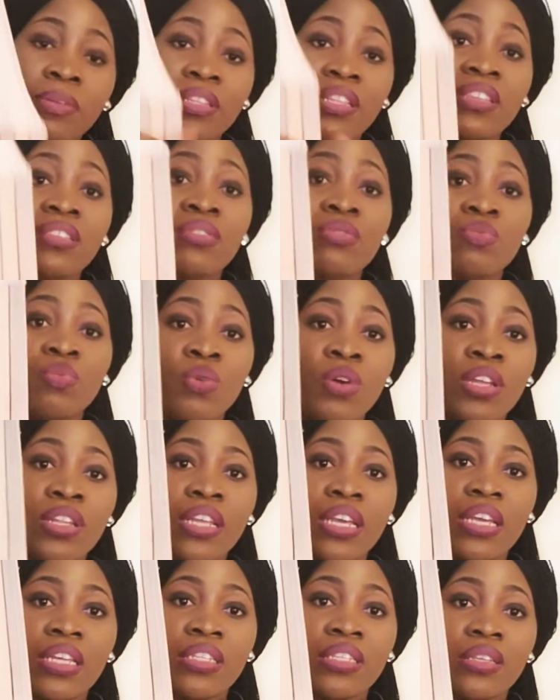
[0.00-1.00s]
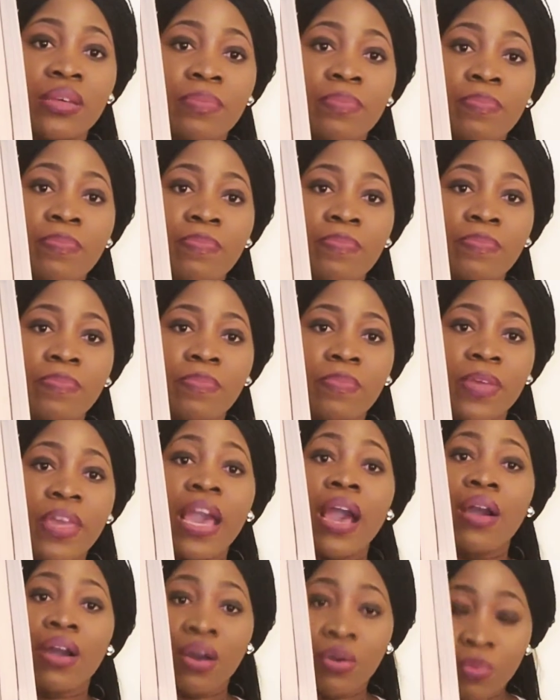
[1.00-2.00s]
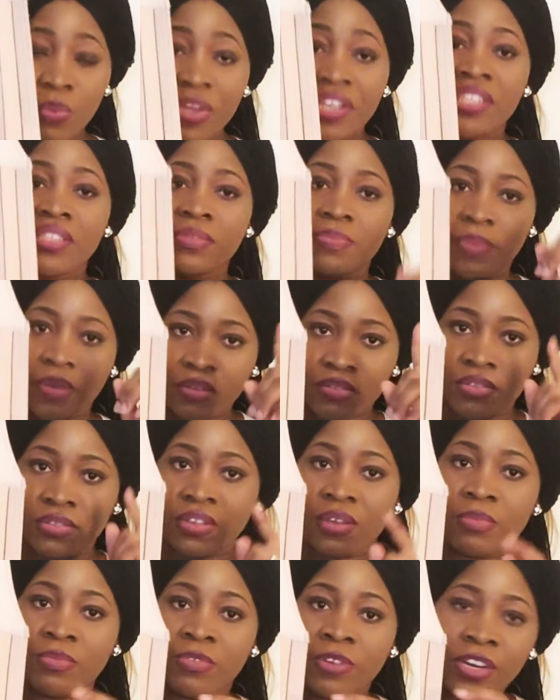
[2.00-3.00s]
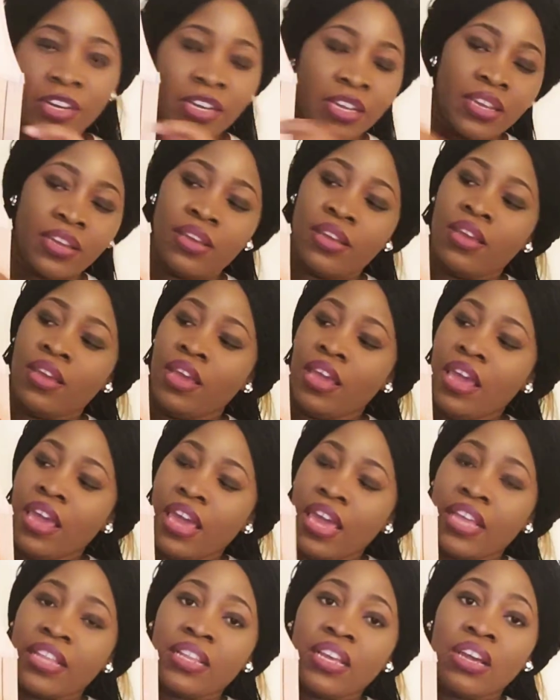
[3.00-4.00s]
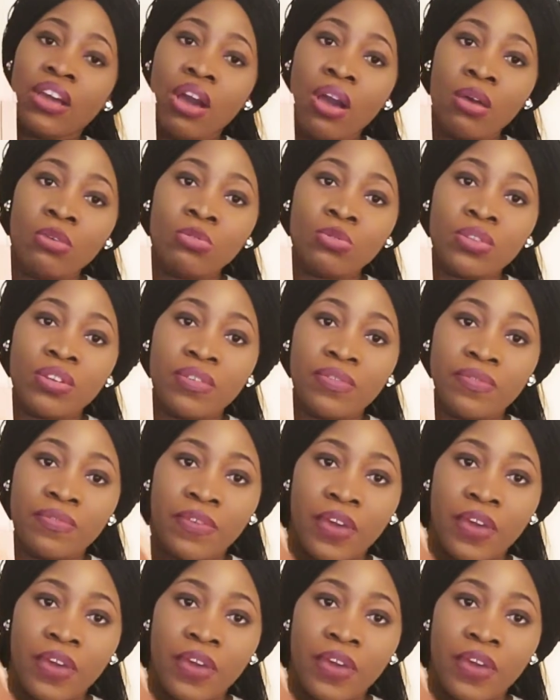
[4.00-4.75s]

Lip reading: I mean, this one is a waist belt, so I'm right, and it comes with a